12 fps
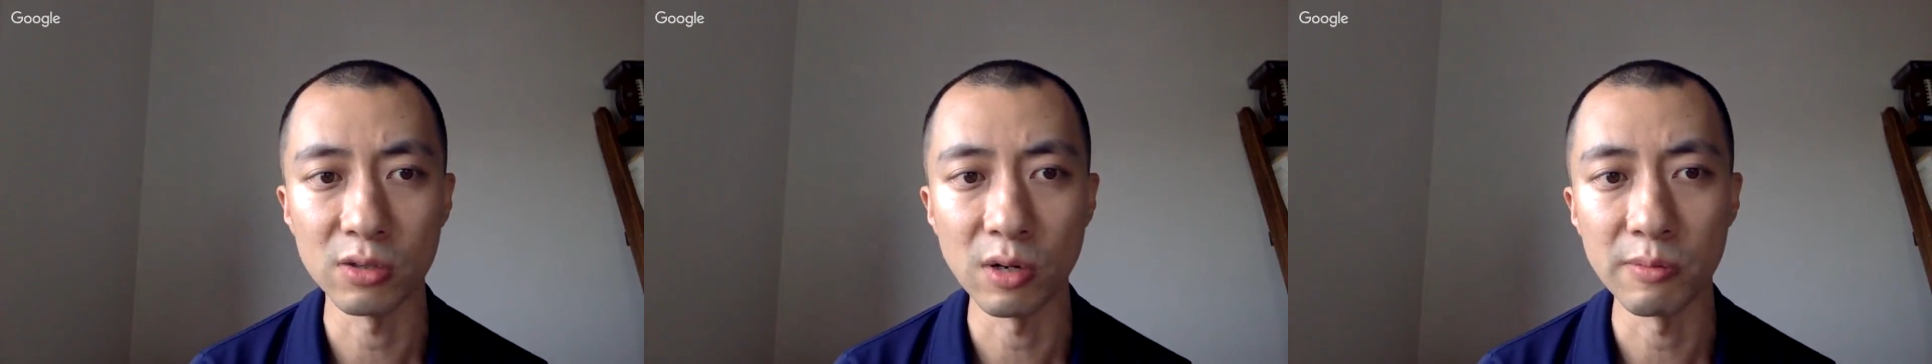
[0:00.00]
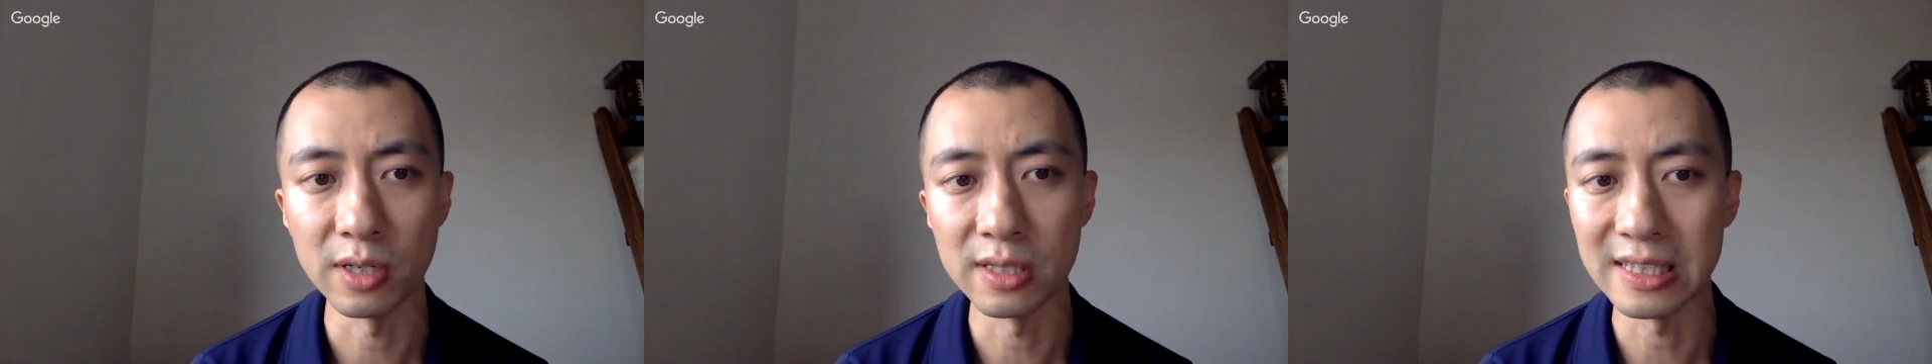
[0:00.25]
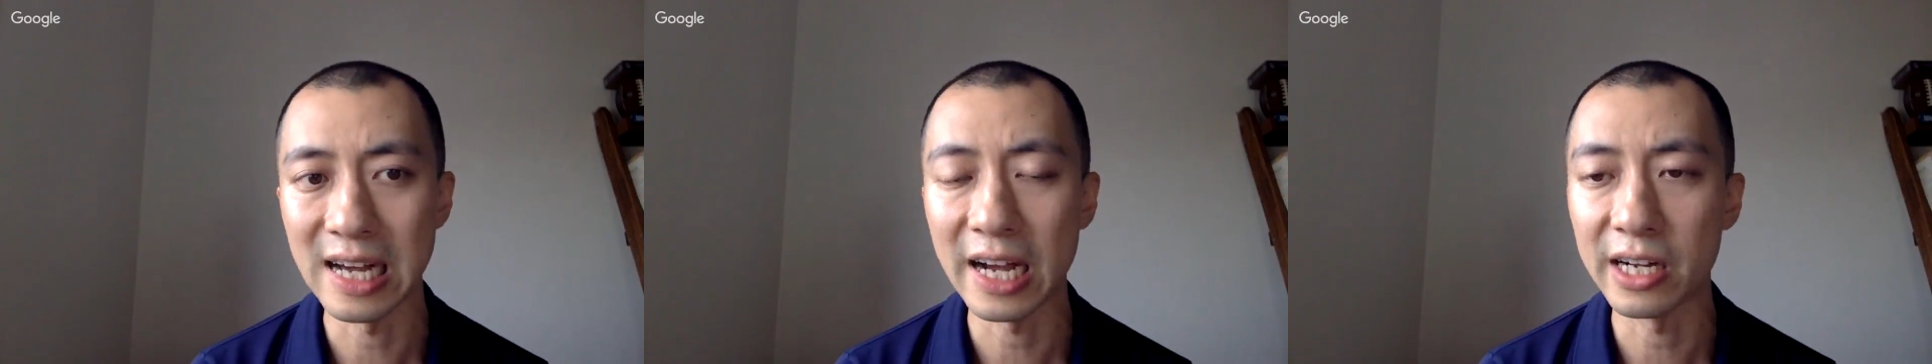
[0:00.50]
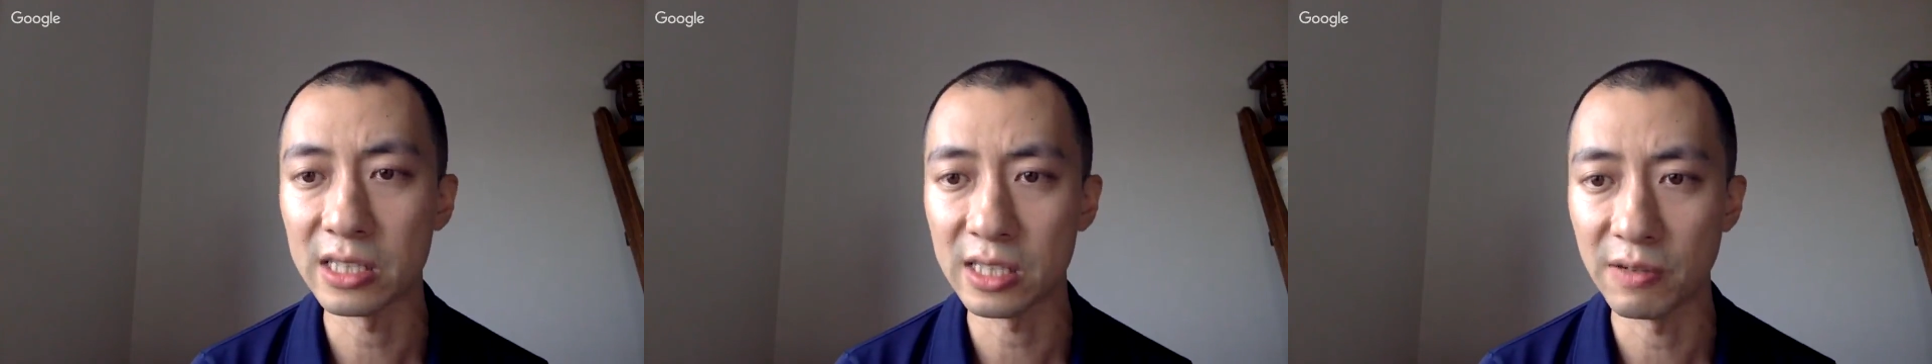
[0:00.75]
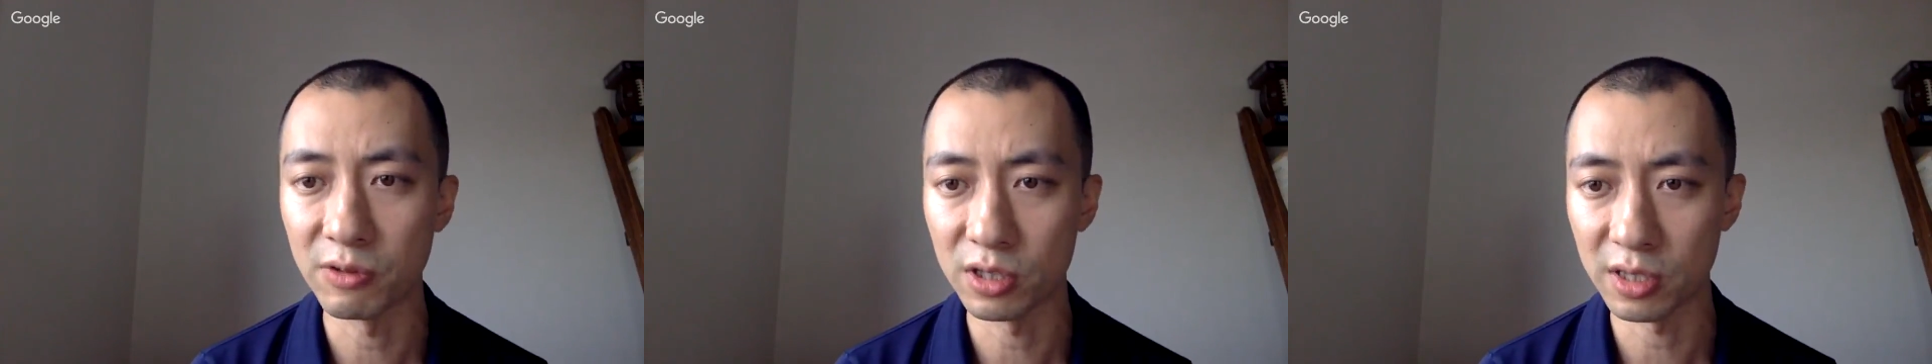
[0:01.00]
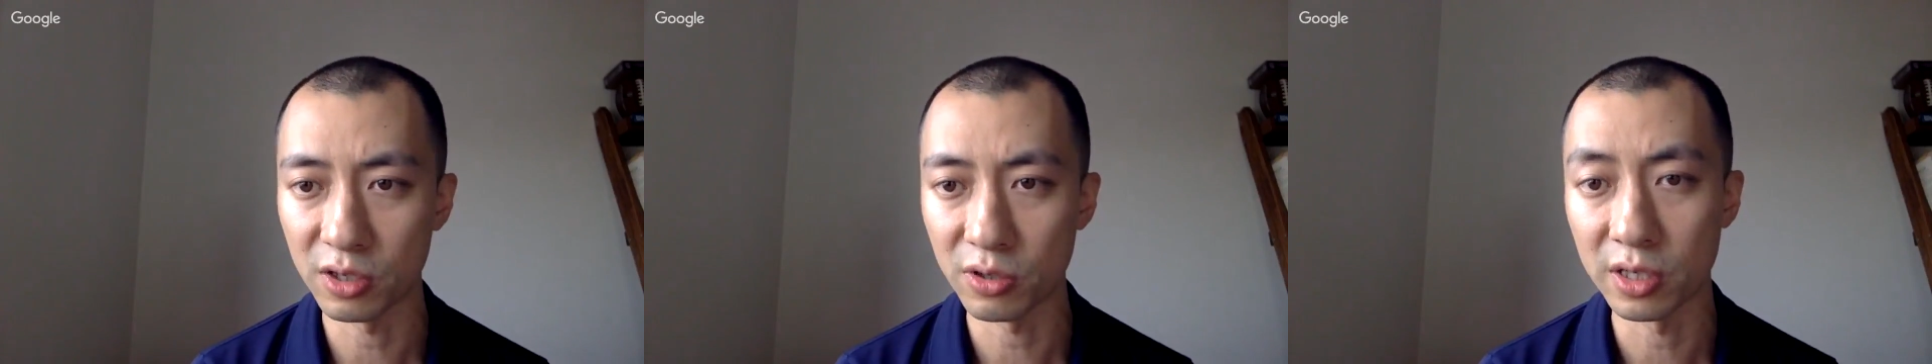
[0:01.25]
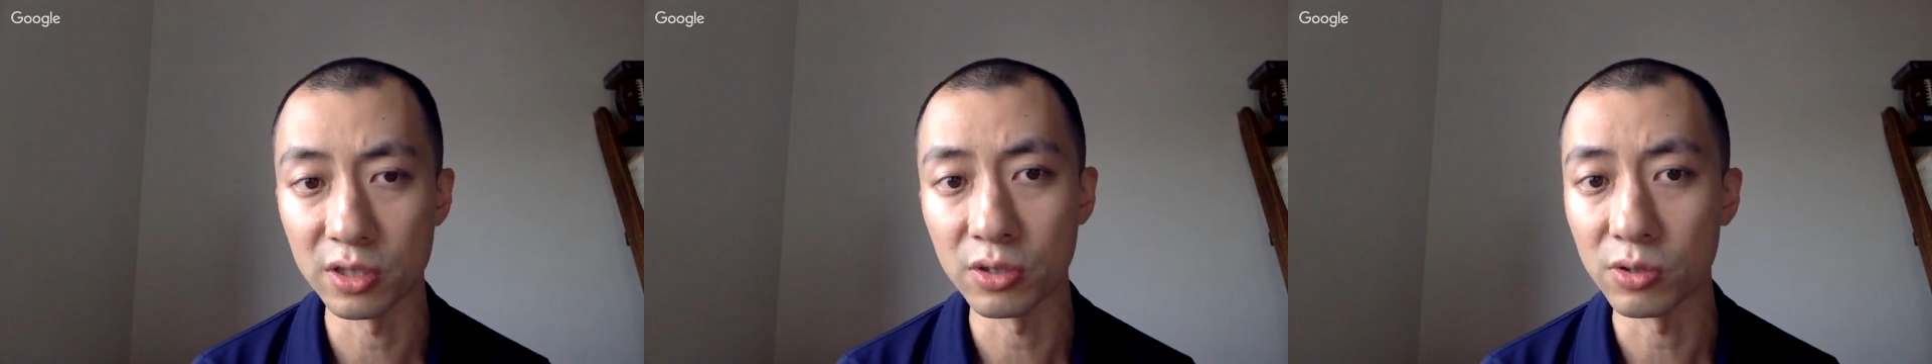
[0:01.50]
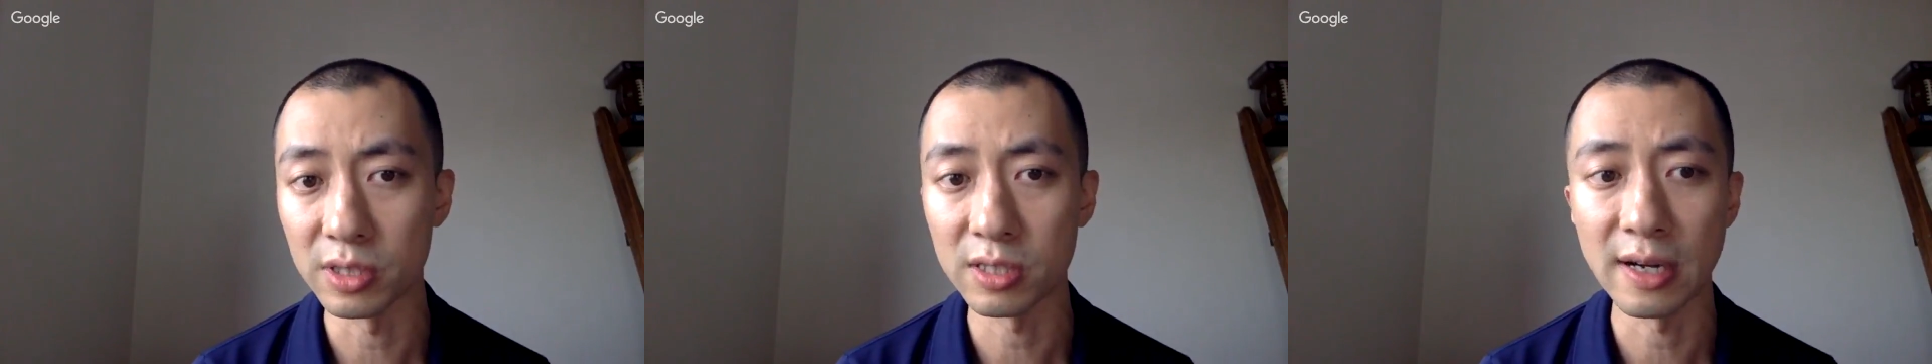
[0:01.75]
Remember, highest leverage thing you can
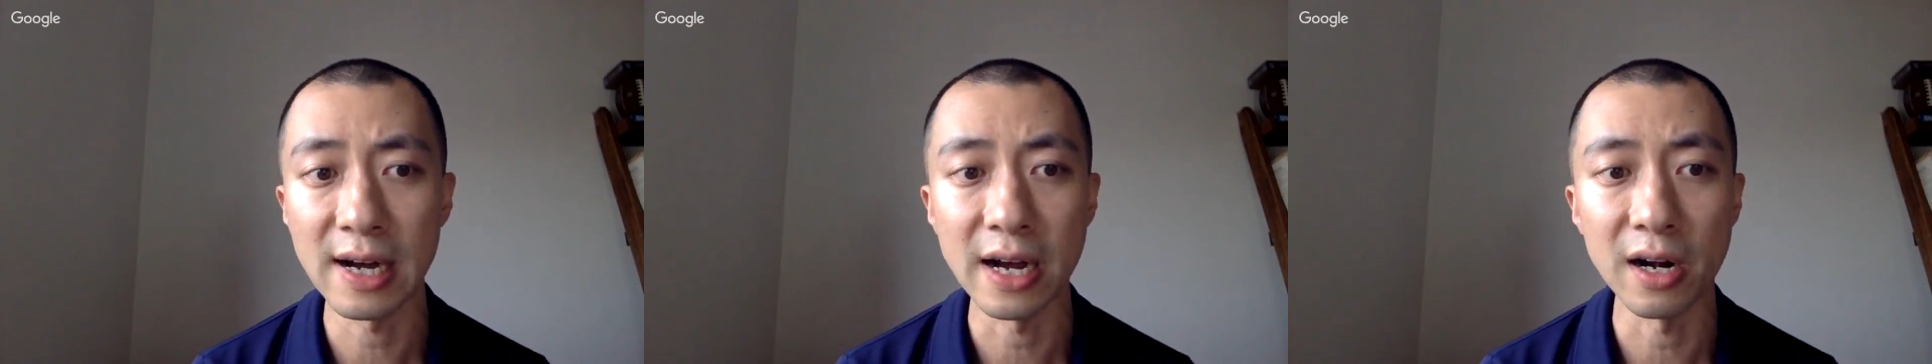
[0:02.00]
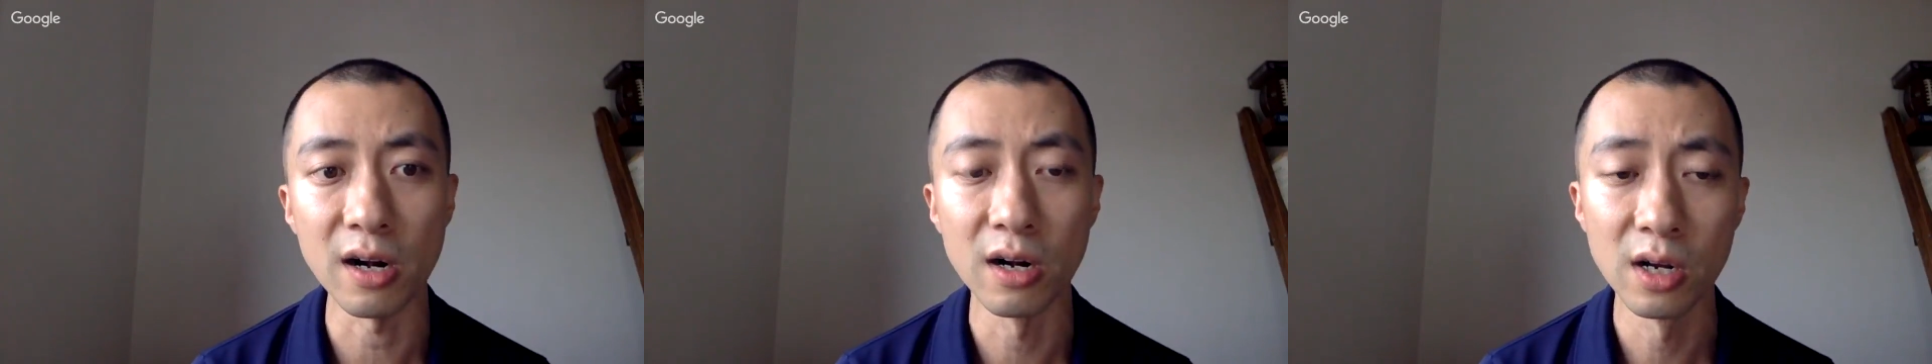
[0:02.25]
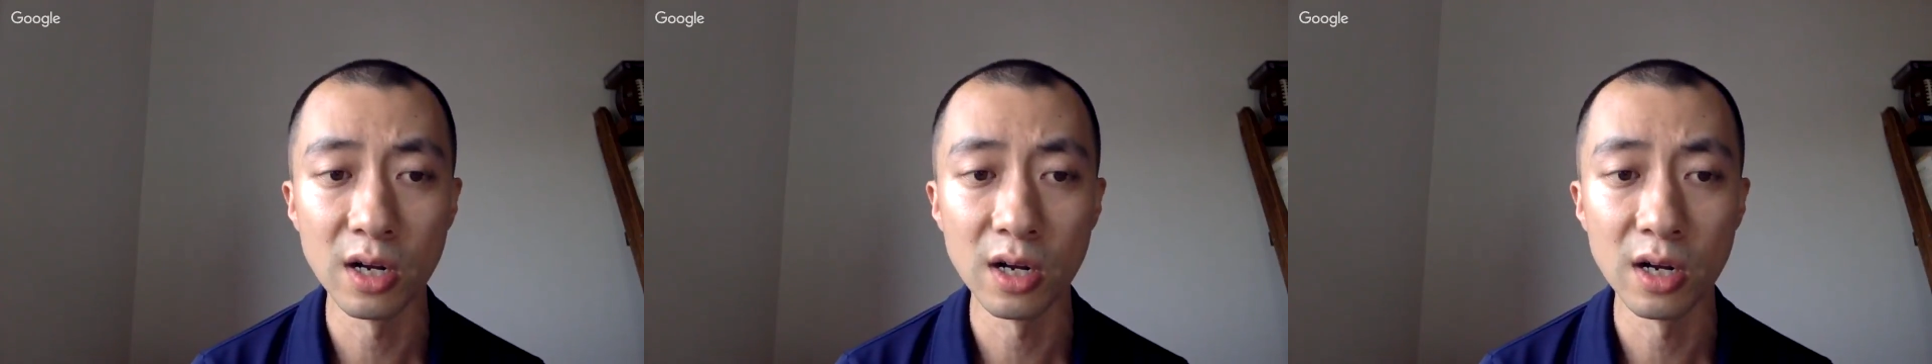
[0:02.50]
do is to hire.